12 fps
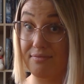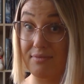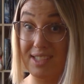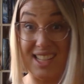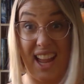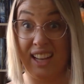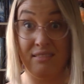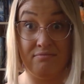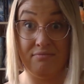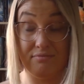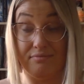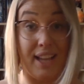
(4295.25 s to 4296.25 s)
skein,
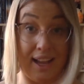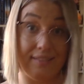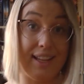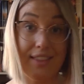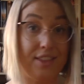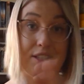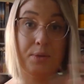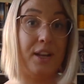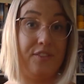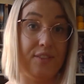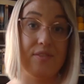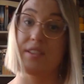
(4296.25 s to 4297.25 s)
like the
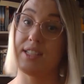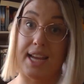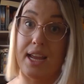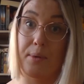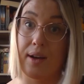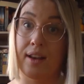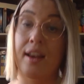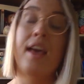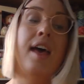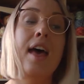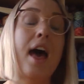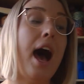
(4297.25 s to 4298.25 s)
25th day one.
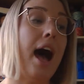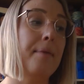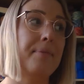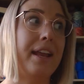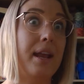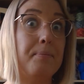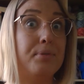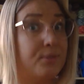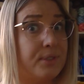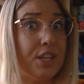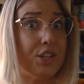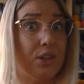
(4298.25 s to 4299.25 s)
And I'm
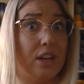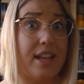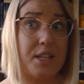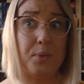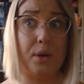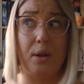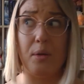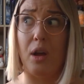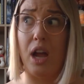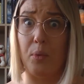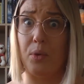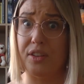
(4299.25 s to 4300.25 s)
pretty sure that's what
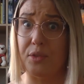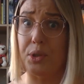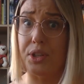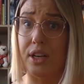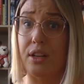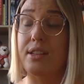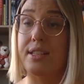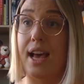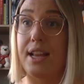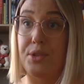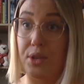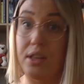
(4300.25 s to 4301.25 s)
I would have ordered because
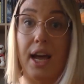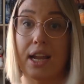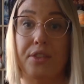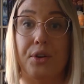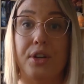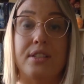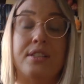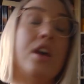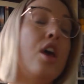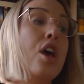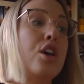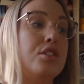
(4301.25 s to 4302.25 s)
I do like those.
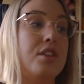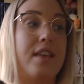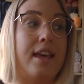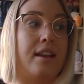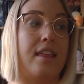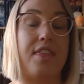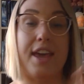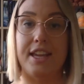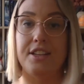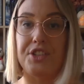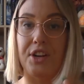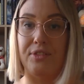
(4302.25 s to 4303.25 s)
So then
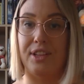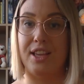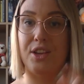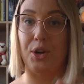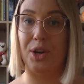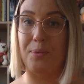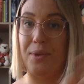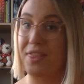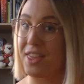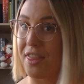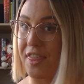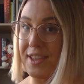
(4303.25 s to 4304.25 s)
they generally go with
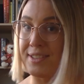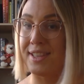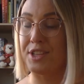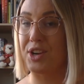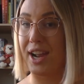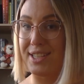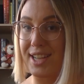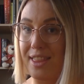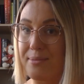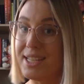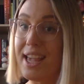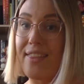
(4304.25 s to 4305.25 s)
the other things. They try and tie
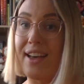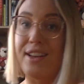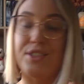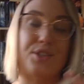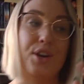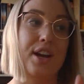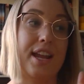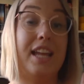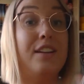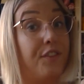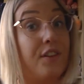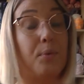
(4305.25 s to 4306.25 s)
them together. So
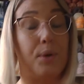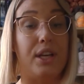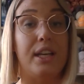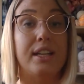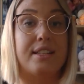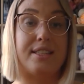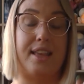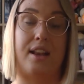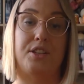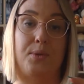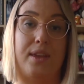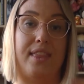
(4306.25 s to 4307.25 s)
if it works,
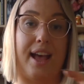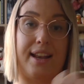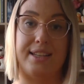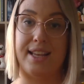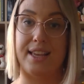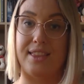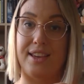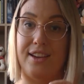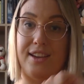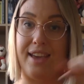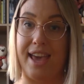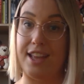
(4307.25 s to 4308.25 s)
then doing that as like
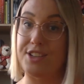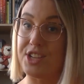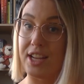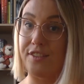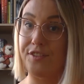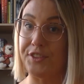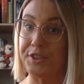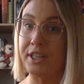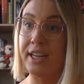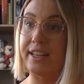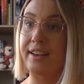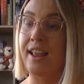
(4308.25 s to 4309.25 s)
the edging for
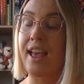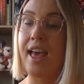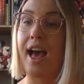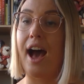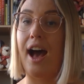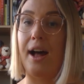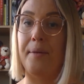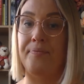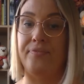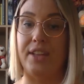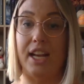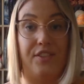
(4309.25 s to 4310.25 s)
it.
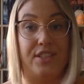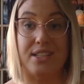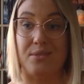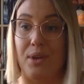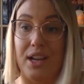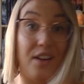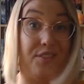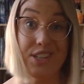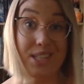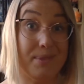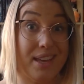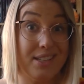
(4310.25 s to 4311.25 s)
And if it doesn't work, I'll figure
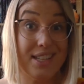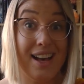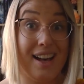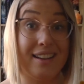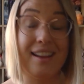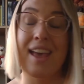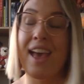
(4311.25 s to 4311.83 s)
something else out.